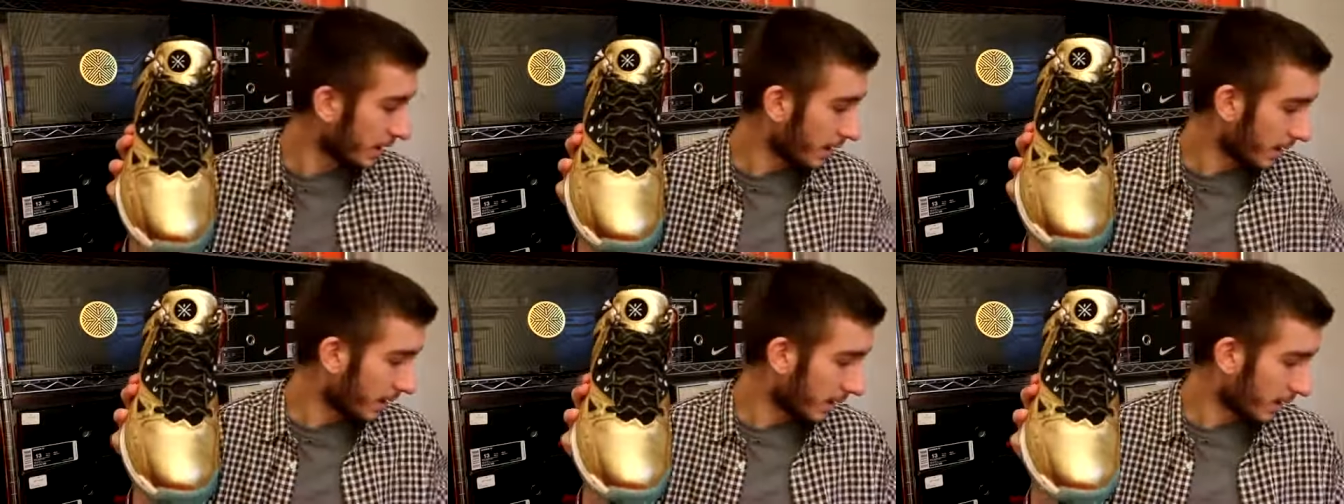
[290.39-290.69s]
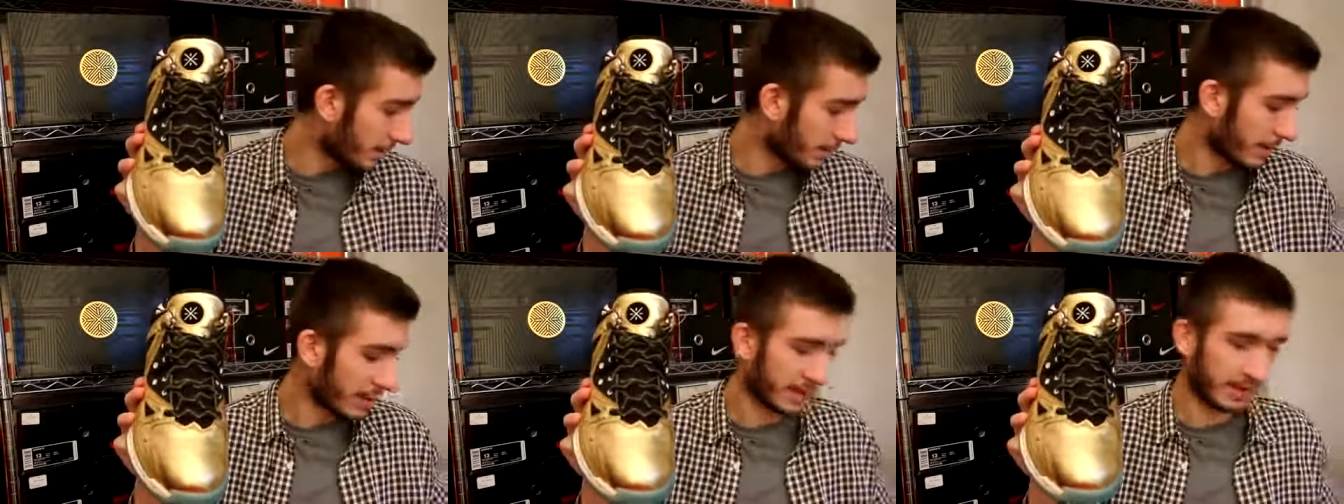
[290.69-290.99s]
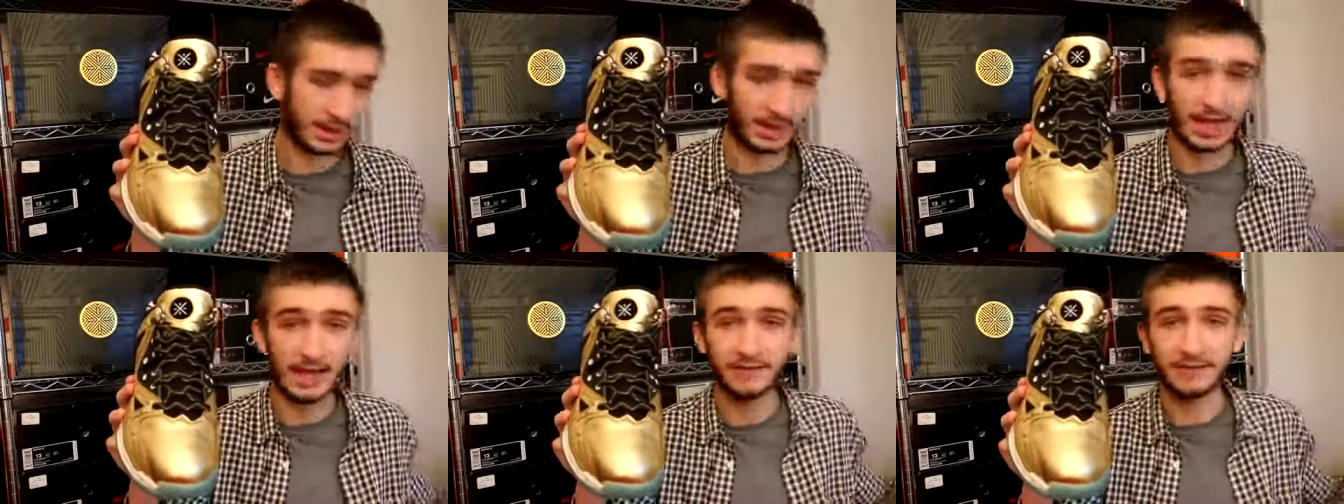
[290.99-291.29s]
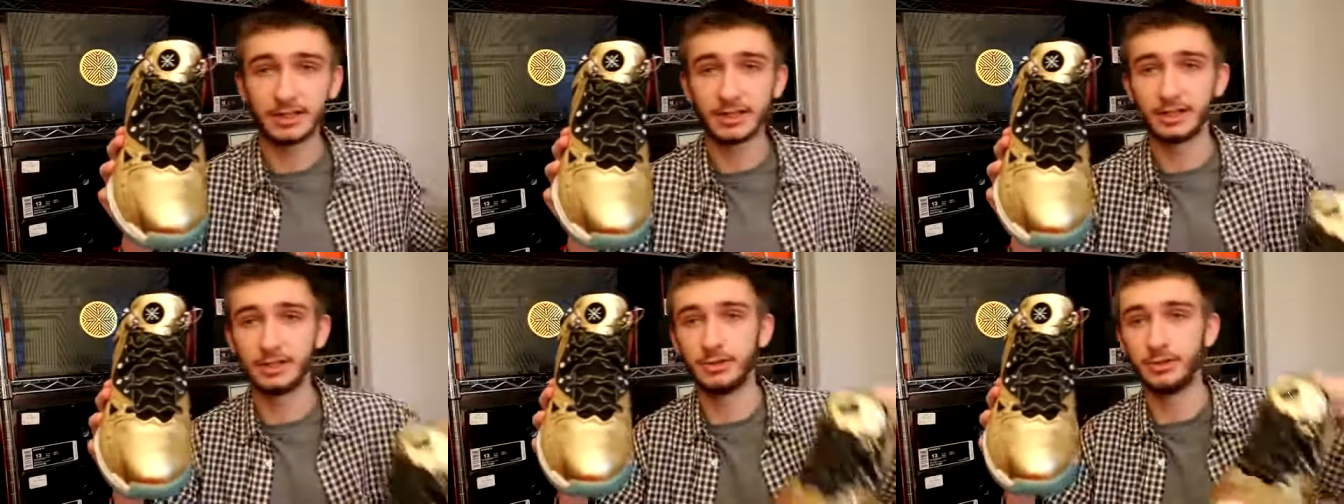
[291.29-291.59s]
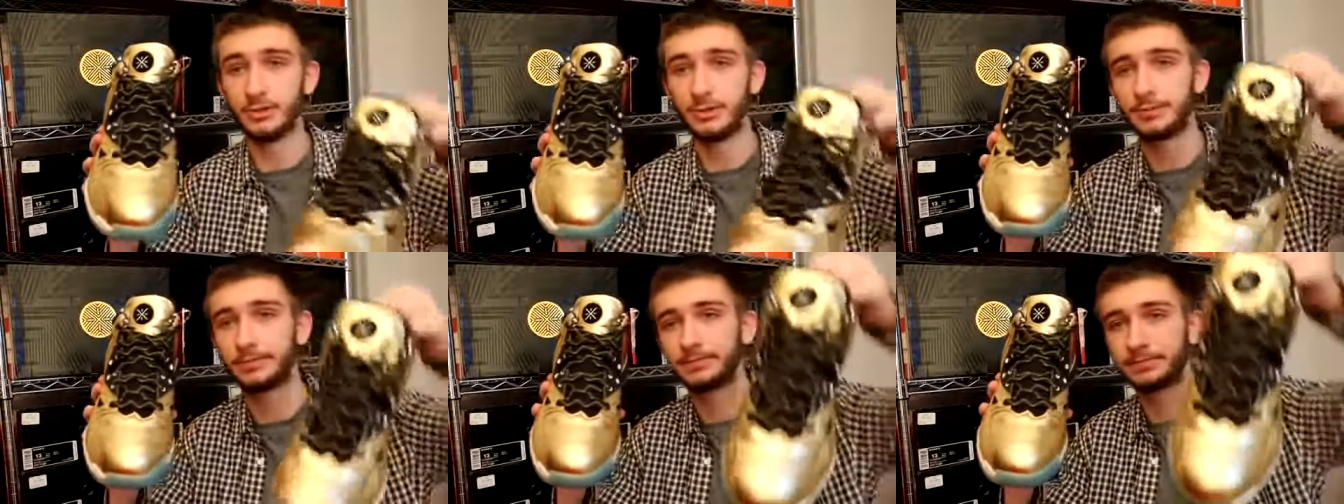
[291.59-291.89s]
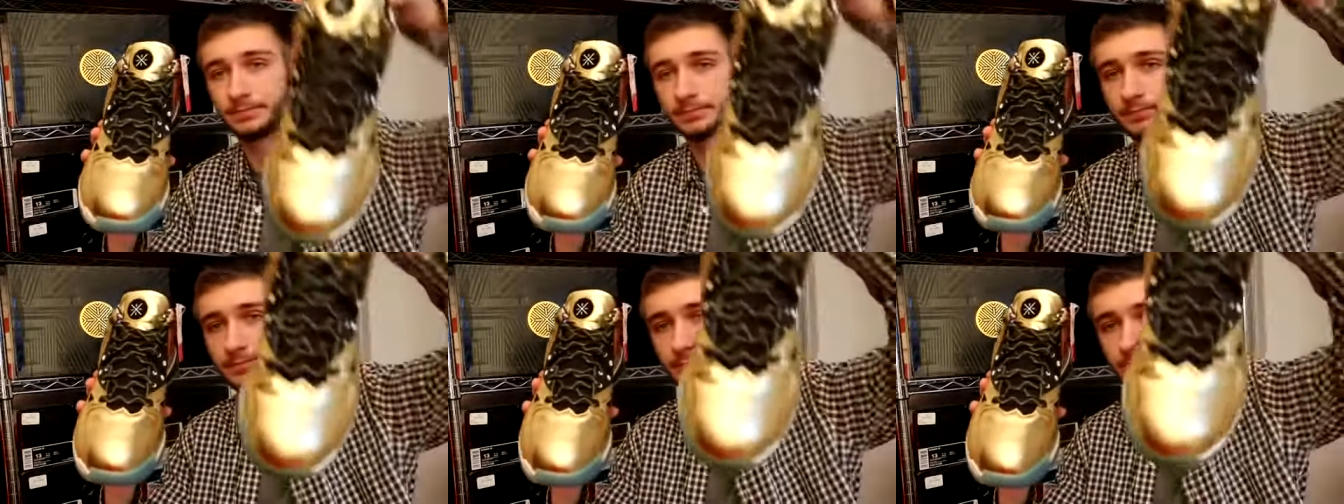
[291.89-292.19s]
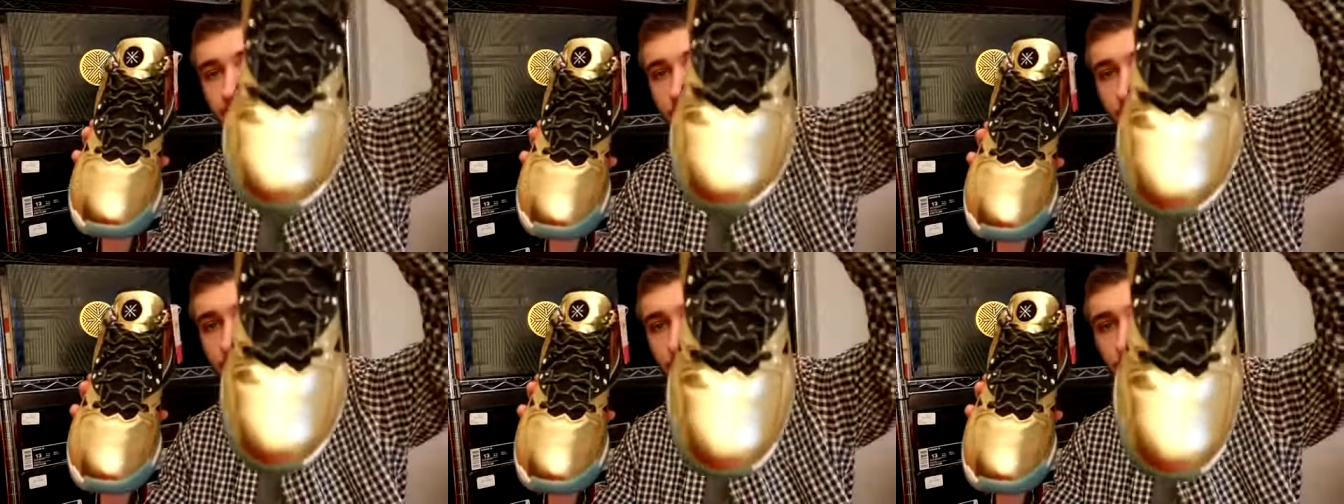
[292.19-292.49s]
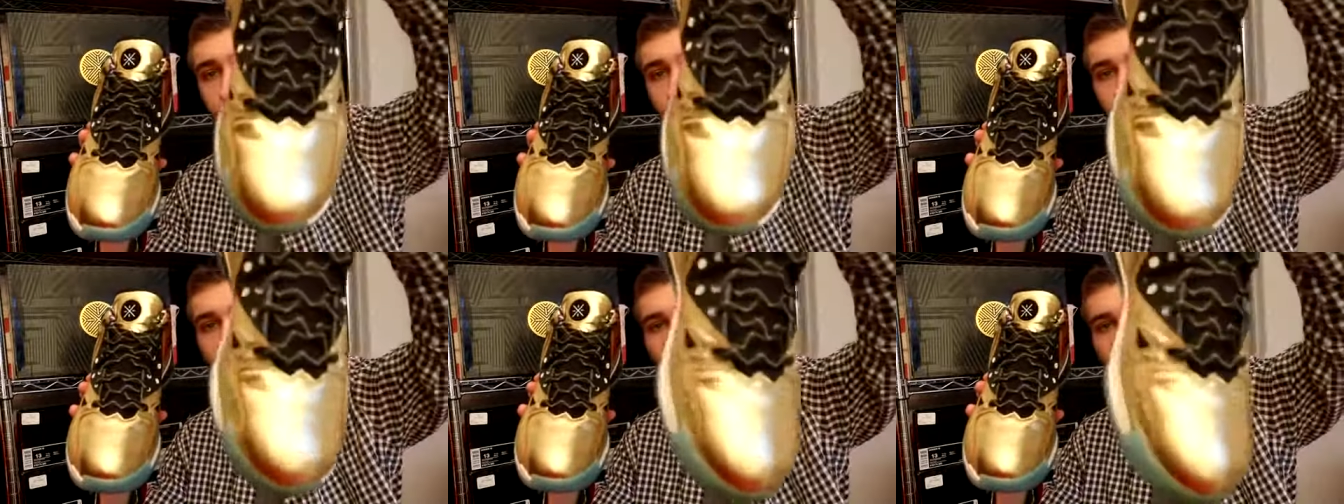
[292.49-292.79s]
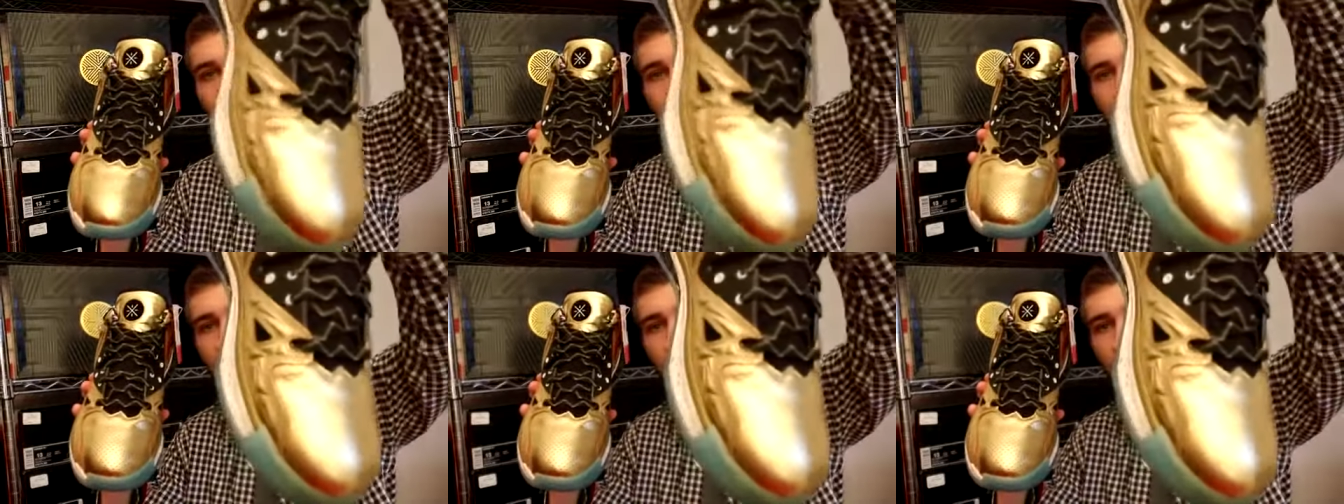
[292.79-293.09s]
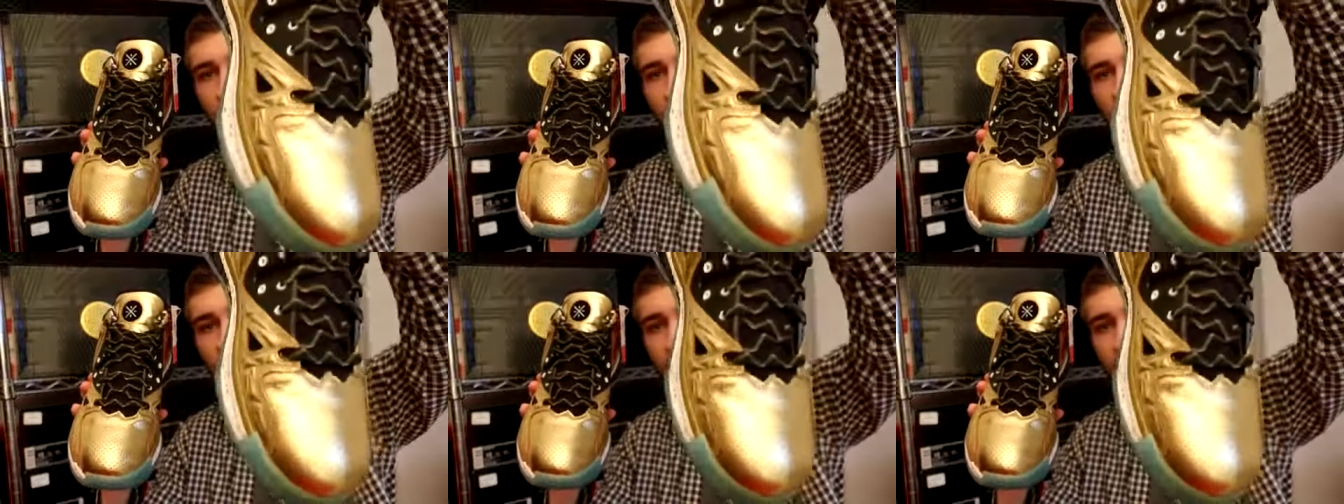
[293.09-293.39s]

Uh, my left shoe did